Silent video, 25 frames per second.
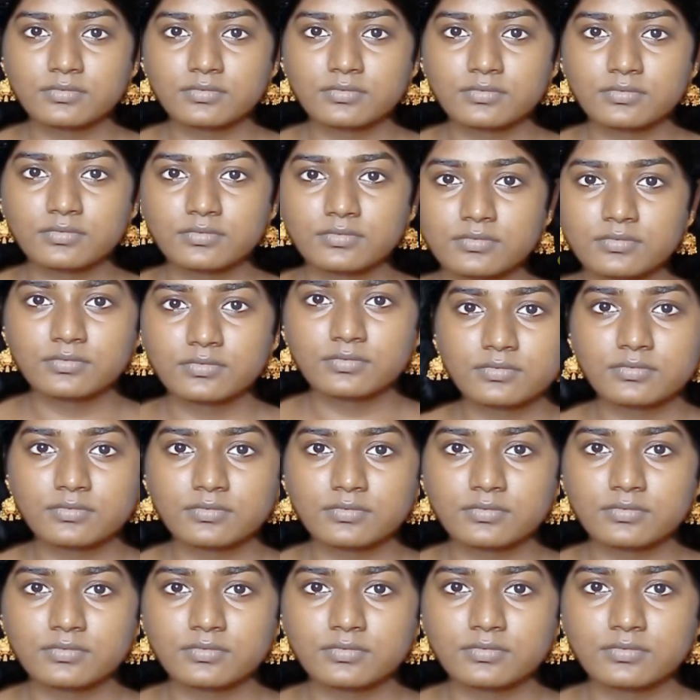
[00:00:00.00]

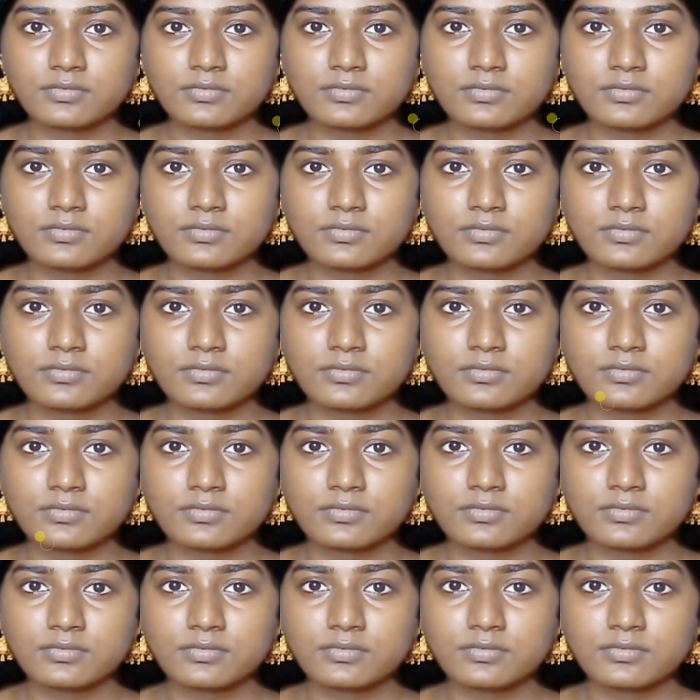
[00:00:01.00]

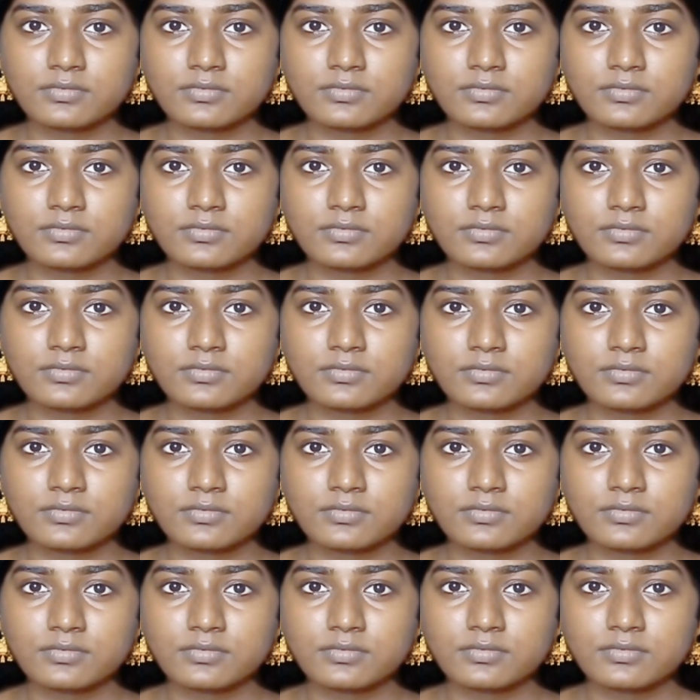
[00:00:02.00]

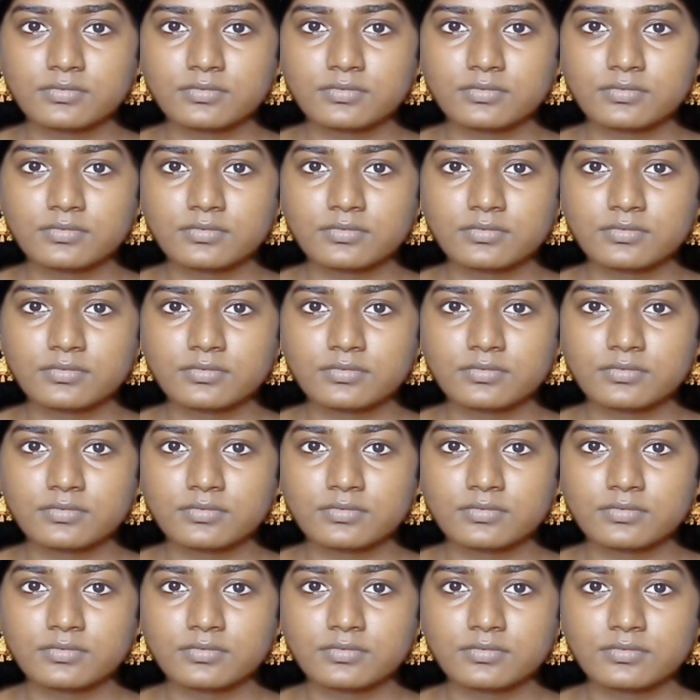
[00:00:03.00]

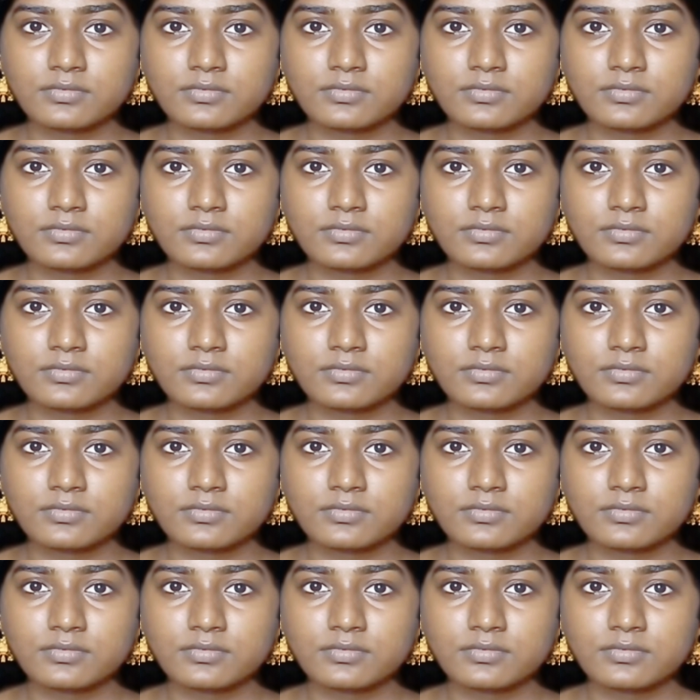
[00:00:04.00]
(no one is talking)